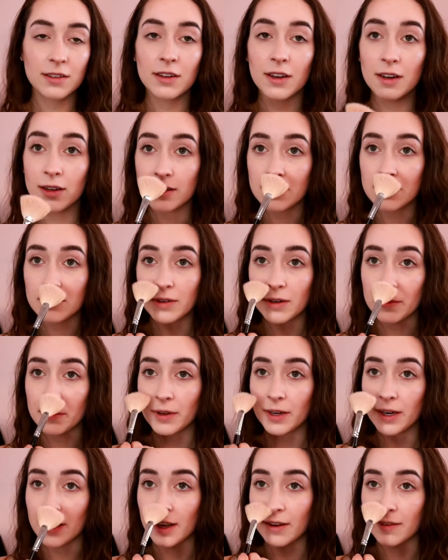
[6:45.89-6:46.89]
I just want to
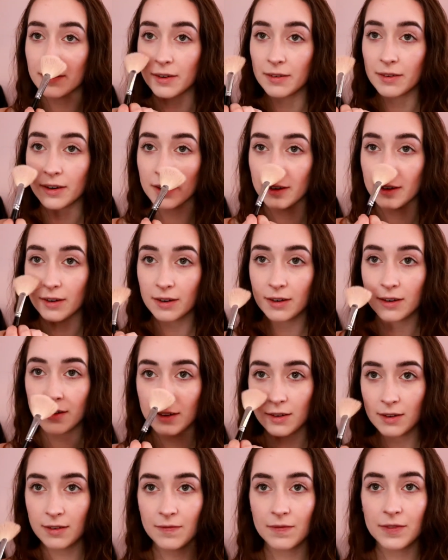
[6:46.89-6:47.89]
put it everywhere.
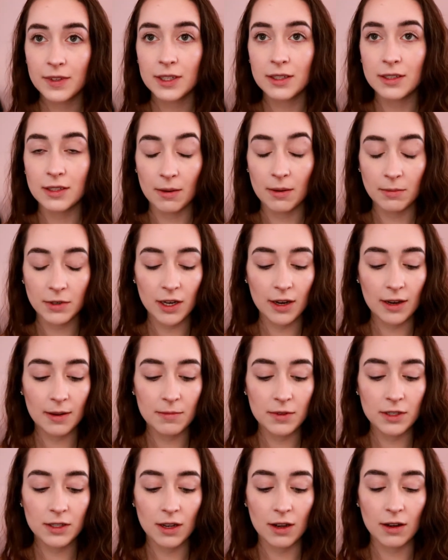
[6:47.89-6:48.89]

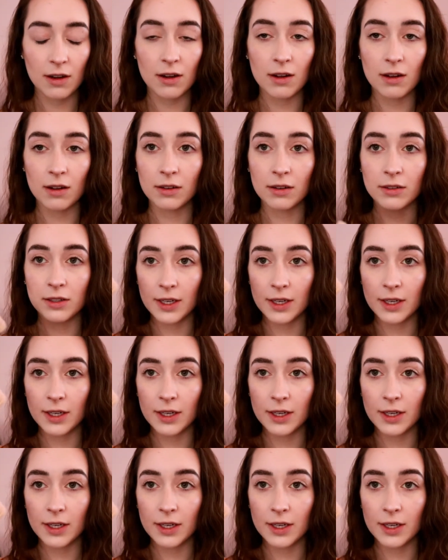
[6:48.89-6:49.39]
Sometimes I'll